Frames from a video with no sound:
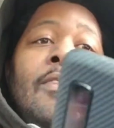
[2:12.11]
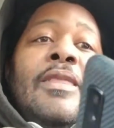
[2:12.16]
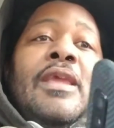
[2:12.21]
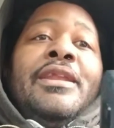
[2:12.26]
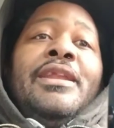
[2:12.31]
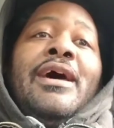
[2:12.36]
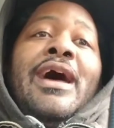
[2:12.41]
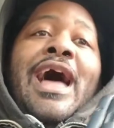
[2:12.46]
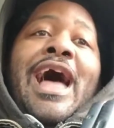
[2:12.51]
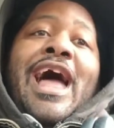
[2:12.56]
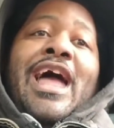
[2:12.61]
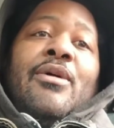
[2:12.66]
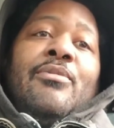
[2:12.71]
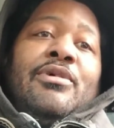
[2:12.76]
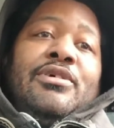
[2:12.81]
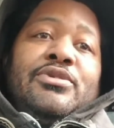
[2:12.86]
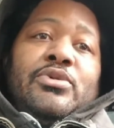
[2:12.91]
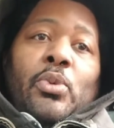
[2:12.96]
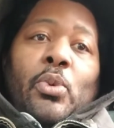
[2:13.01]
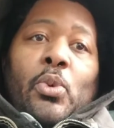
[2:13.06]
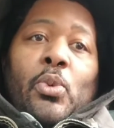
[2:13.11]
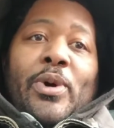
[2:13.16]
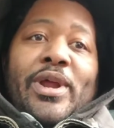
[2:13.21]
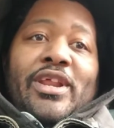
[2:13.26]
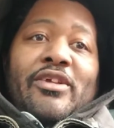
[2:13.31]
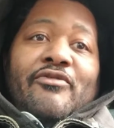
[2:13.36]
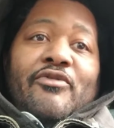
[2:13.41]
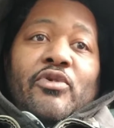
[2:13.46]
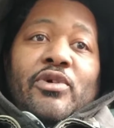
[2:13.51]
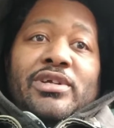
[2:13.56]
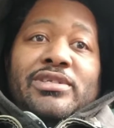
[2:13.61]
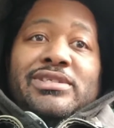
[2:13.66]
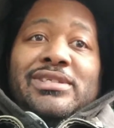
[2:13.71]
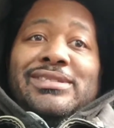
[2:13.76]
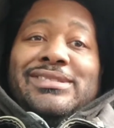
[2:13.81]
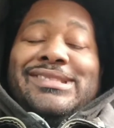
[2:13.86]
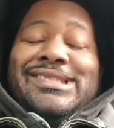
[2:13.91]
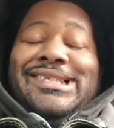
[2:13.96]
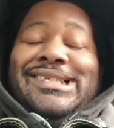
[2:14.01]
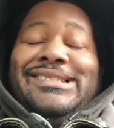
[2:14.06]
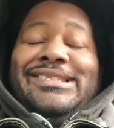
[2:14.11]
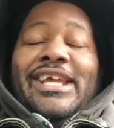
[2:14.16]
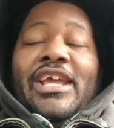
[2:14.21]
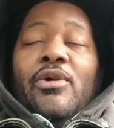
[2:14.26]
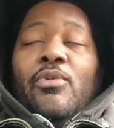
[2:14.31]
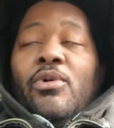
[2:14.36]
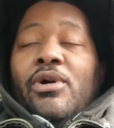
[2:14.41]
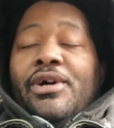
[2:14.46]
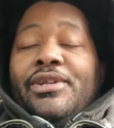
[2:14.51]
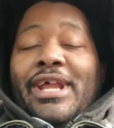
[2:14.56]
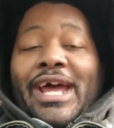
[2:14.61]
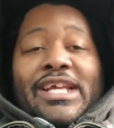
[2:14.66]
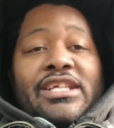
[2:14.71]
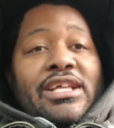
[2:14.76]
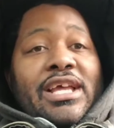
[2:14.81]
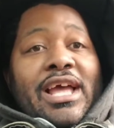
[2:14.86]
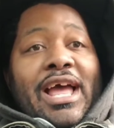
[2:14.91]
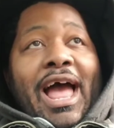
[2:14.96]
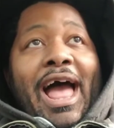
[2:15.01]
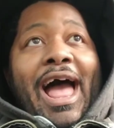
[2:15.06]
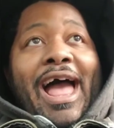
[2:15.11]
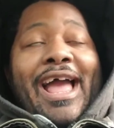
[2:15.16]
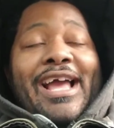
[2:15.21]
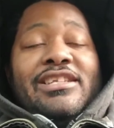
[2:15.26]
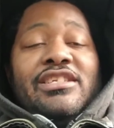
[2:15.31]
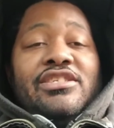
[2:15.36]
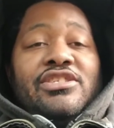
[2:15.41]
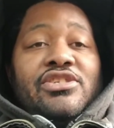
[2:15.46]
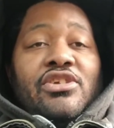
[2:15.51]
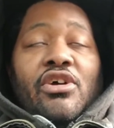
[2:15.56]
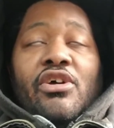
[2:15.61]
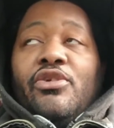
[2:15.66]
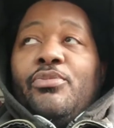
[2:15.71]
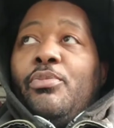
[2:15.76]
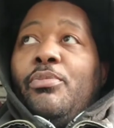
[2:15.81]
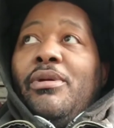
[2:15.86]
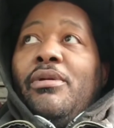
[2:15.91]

Now, I was waiting for it since day one. I actually saw it